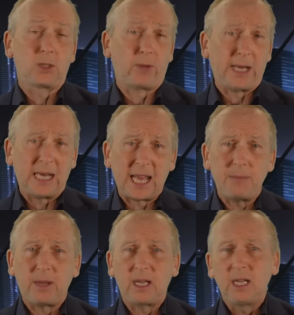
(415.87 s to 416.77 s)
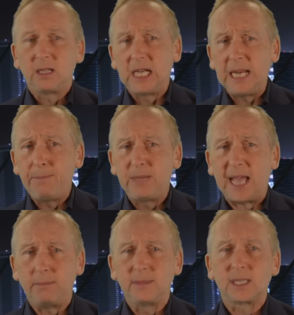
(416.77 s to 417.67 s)
between Labour, the Lib
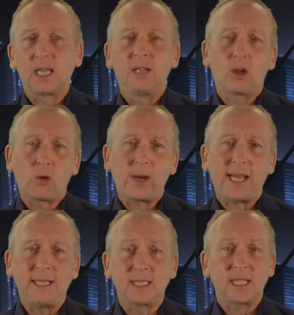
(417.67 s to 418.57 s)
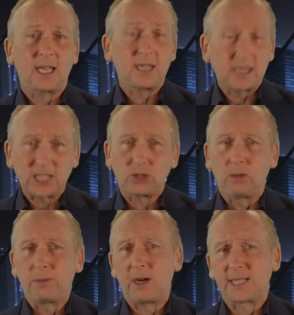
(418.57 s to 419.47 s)
Dems, the Greens and the
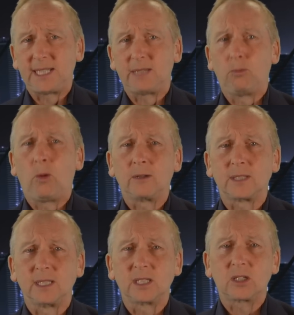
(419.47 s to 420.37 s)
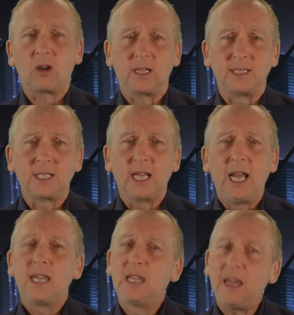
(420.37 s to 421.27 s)
national parties in Wales and Scotland,
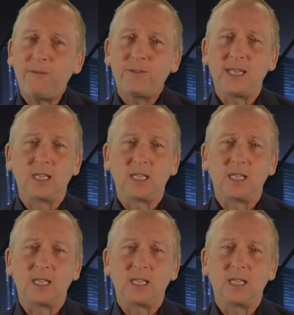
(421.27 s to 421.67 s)
gifting